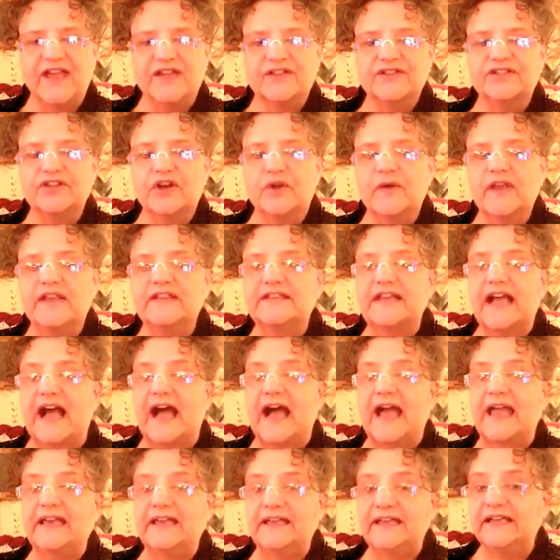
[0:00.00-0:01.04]
So as
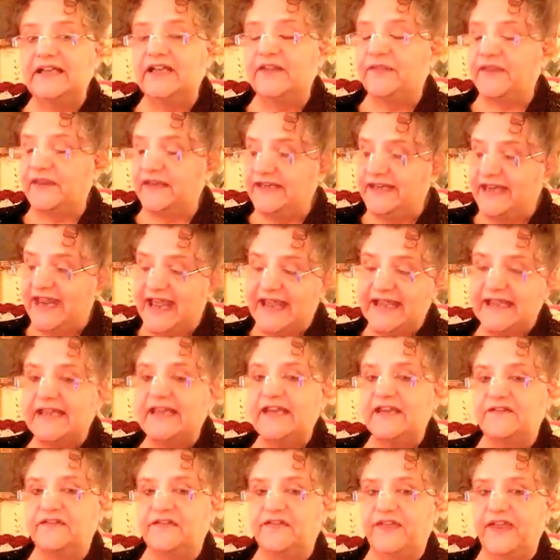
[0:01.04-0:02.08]
I look at the
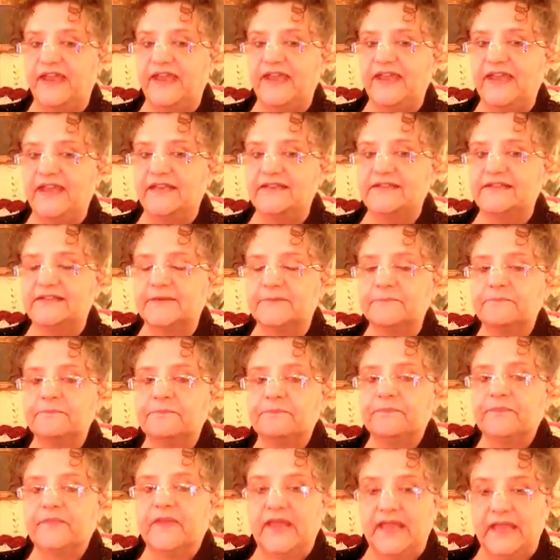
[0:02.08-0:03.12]
negative things
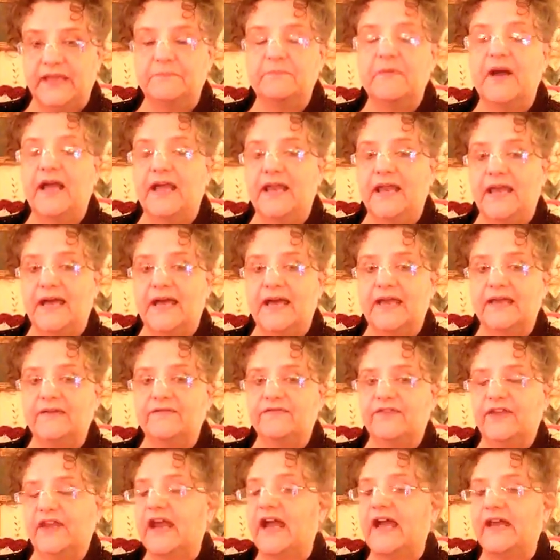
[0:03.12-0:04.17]
in my
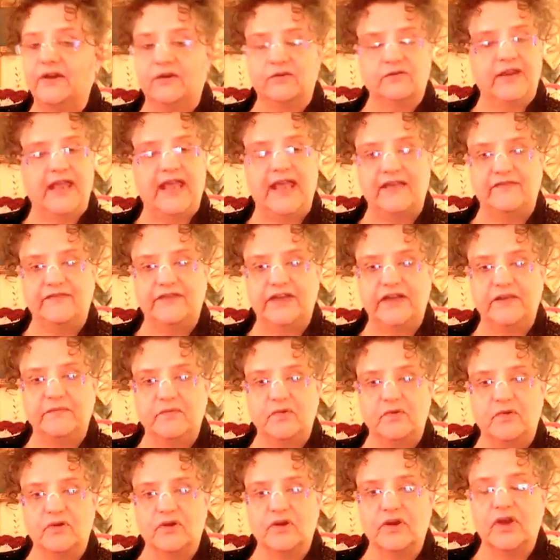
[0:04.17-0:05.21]
life that I don't have
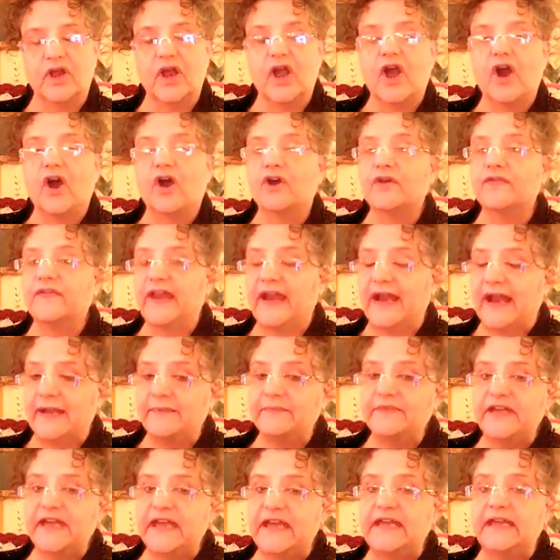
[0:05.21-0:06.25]
anymore, or that
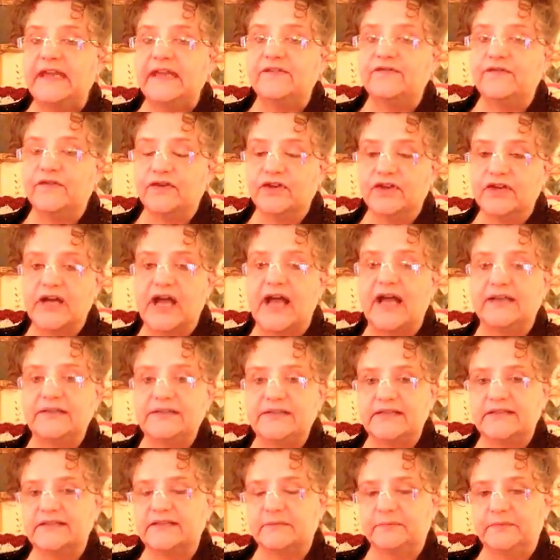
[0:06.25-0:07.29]
I'm needing for
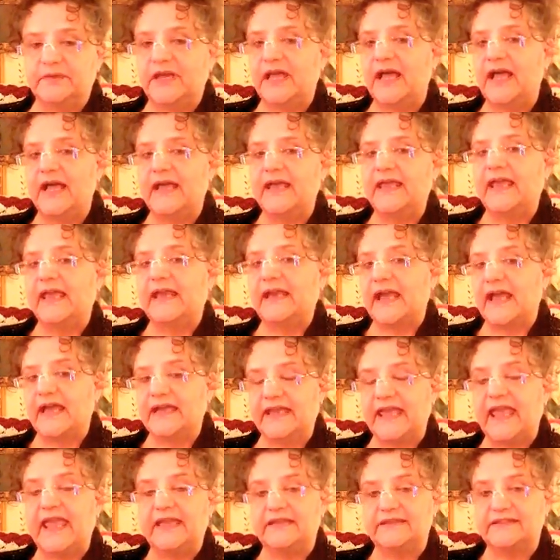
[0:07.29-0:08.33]
God to supply and
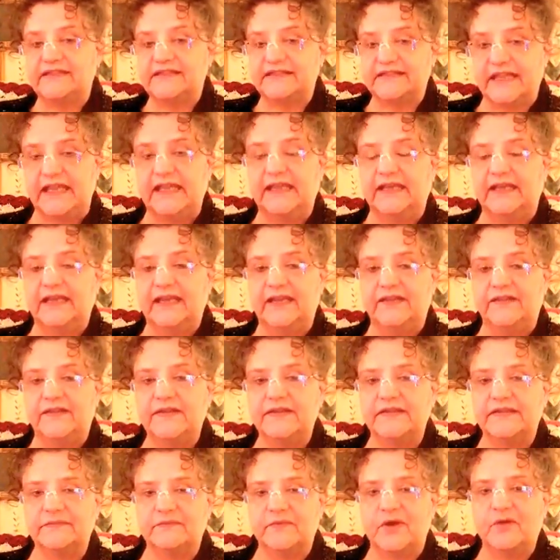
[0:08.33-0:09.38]
I can't see it at
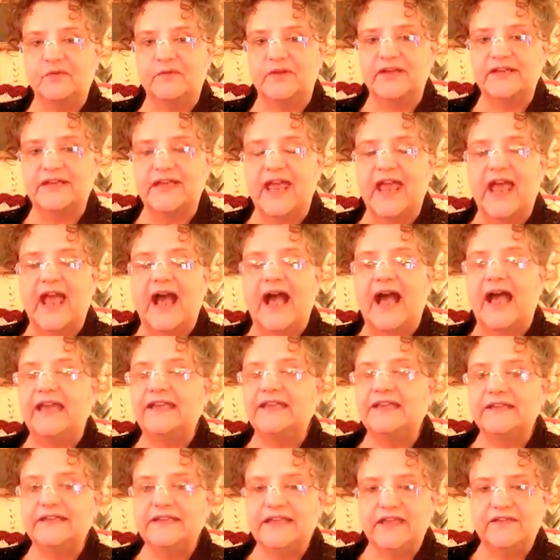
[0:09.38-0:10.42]
this moment, I
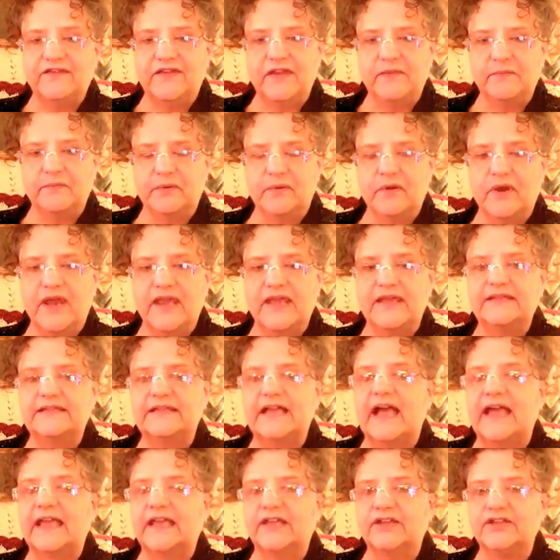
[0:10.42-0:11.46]
can give Him praise.
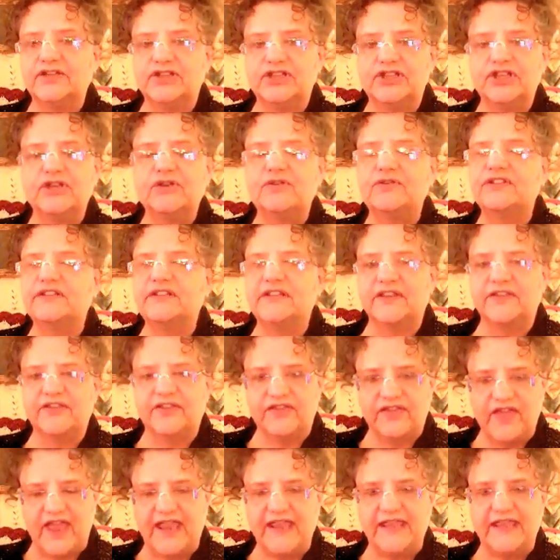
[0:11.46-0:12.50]
I can choose to
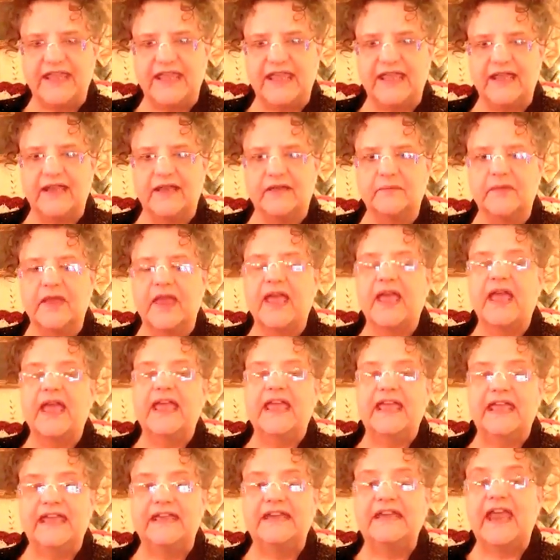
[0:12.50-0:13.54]
thank Him
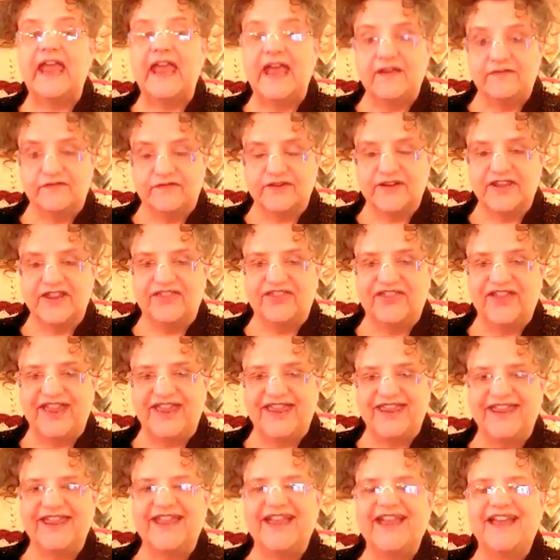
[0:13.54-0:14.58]
in
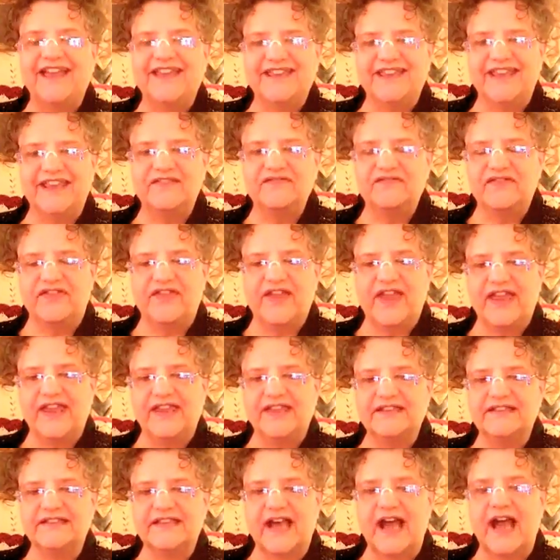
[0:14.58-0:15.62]
everything. Give
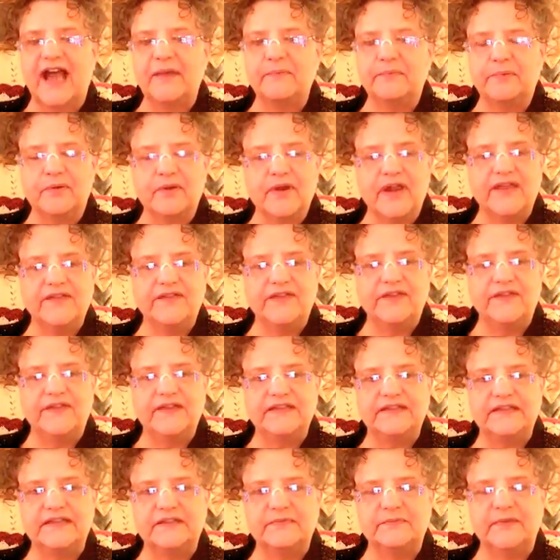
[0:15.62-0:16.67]
thanks. I pray that
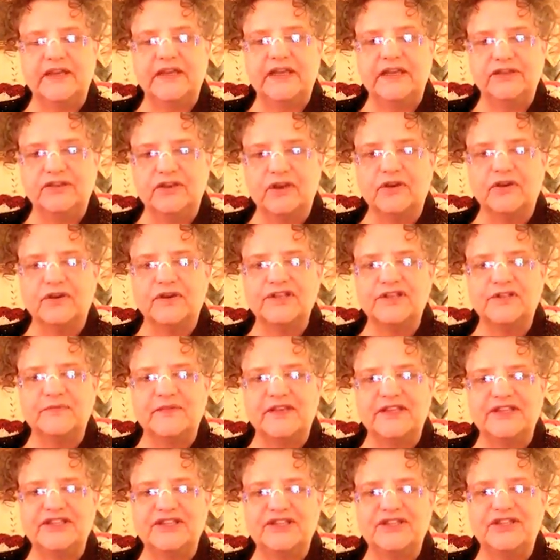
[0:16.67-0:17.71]
this has been
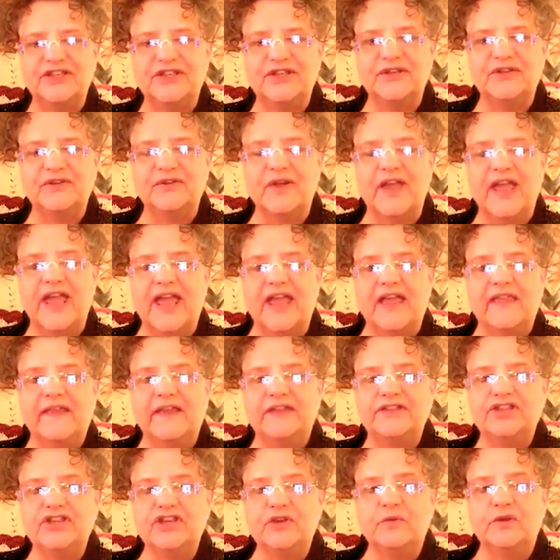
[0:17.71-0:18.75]
encouragement to you,
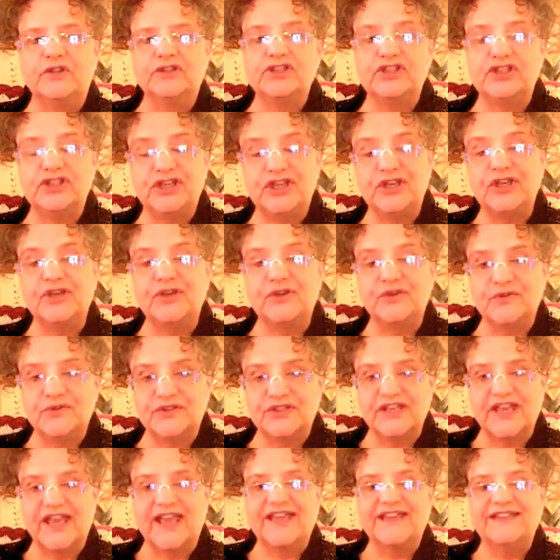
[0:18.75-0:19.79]
that you will
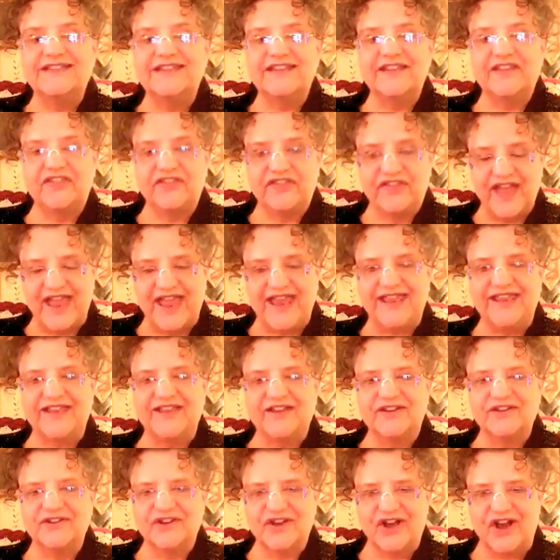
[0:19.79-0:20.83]
choose to
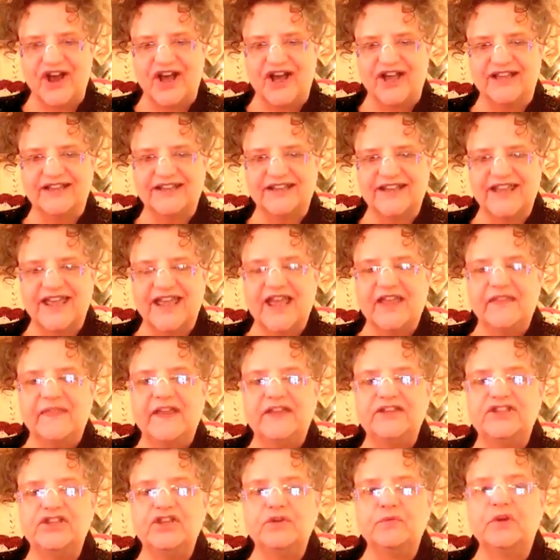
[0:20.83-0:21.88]
thank God,
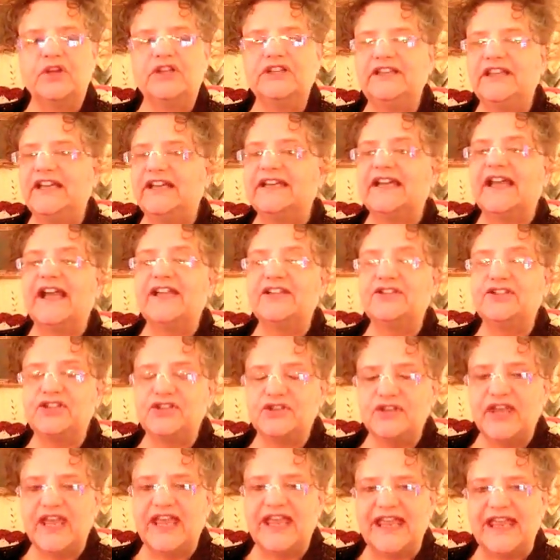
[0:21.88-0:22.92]
that you will look
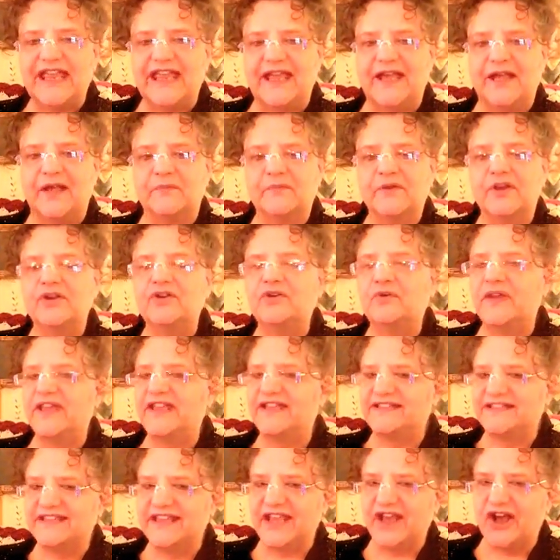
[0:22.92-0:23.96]
unto Him who
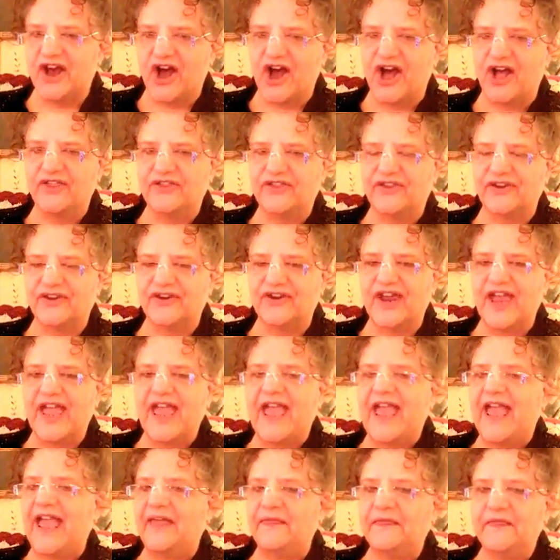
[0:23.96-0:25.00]
is the author
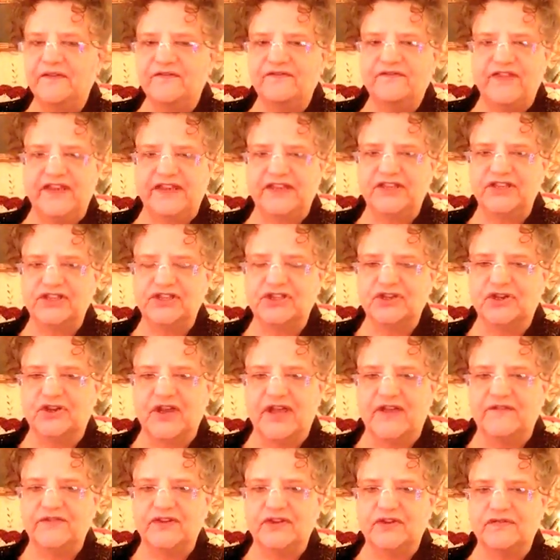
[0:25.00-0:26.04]
and the finisher
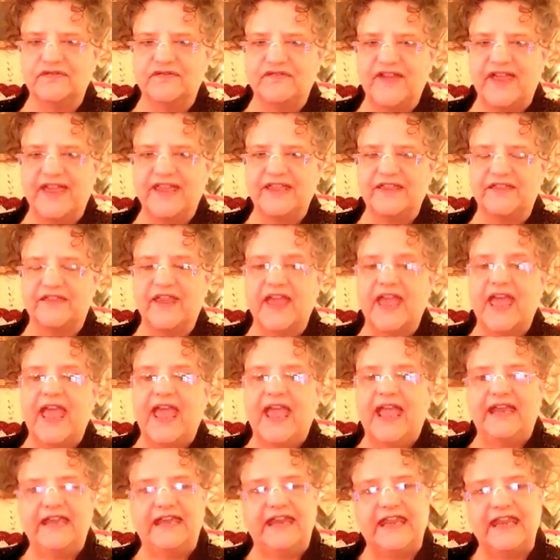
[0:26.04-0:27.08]
of your faith.
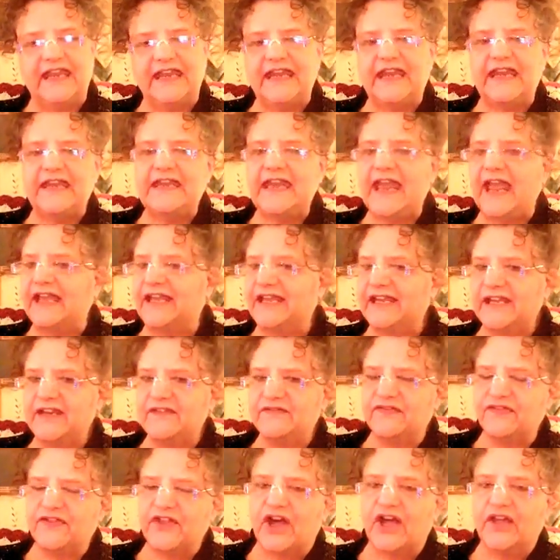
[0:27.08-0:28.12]
And any
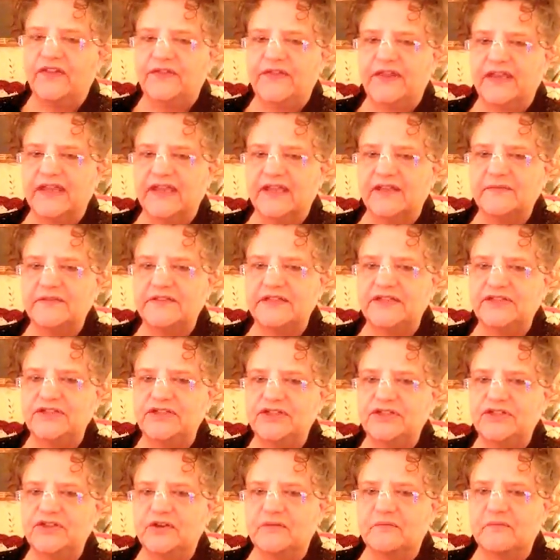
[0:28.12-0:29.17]
negative thought that comes
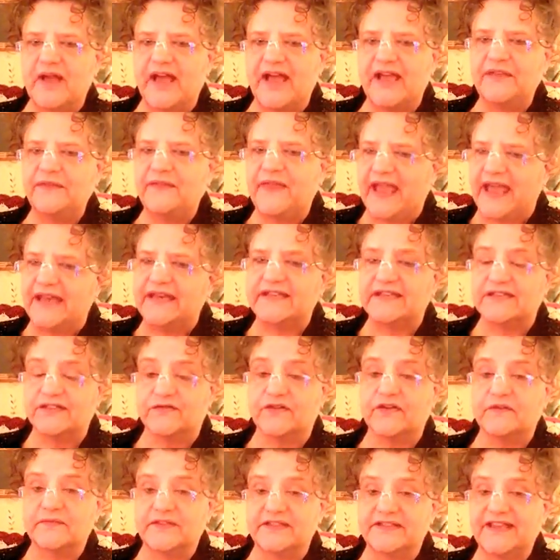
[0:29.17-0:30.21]
into your mind, that is
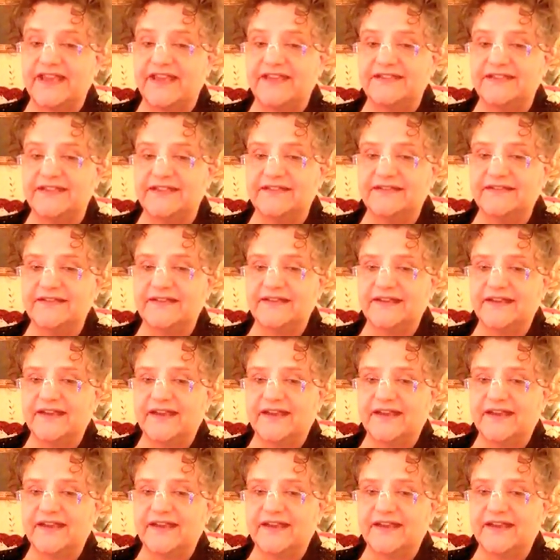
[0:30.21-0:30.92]
from Satan.